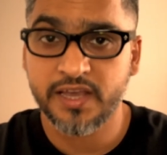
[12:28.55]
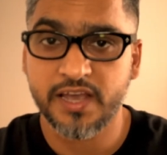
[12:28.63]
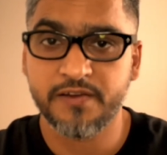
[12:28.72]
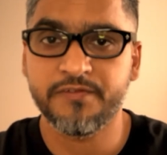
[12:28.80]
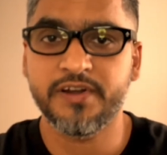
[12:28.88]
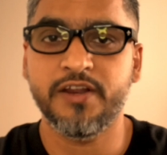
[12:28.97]

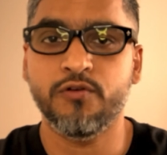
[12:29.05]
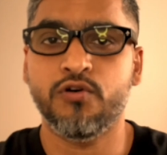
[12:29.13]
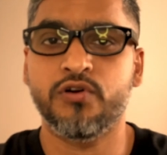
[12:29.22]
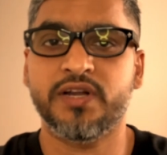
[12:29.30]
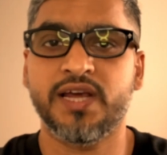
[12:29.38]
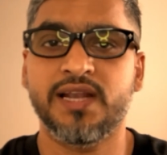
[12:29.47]
every new
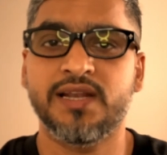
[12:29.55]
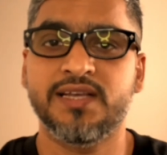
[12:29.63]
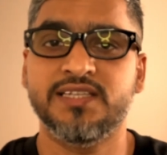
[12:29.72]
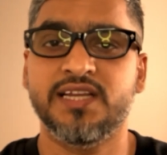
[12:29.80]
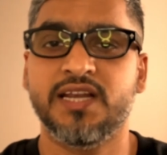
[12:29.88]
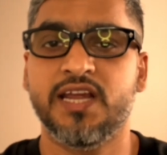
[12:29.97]
hotel
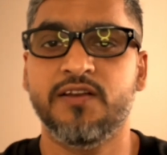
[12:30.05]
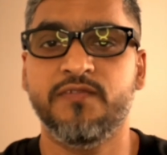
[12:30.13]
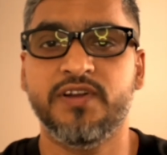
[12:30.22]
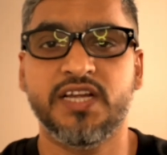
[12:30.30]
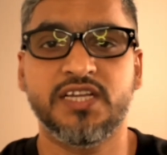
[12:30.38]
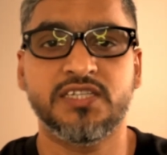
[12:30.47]
is an
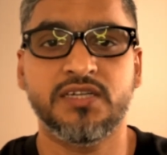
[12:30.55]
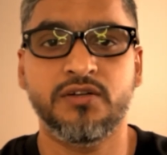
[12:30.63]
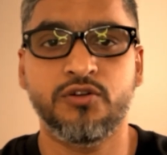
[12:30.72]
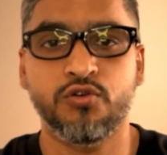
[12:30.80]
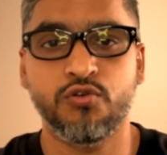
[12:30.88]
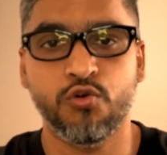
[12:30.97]
invitation
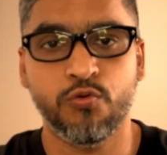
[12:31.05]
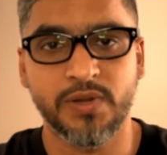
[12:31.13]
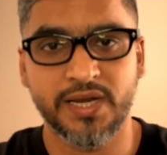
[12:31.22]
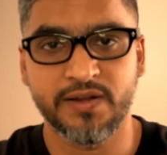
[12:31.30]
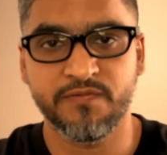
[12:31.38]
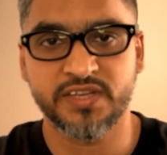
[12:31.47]
to global
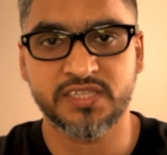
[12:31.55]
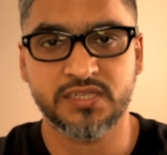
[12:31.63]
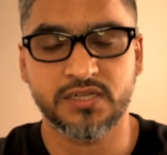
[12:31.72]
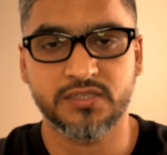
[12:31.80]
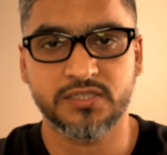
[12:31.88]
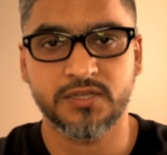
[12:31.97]

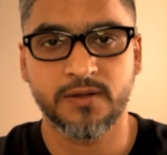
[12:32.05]
investors.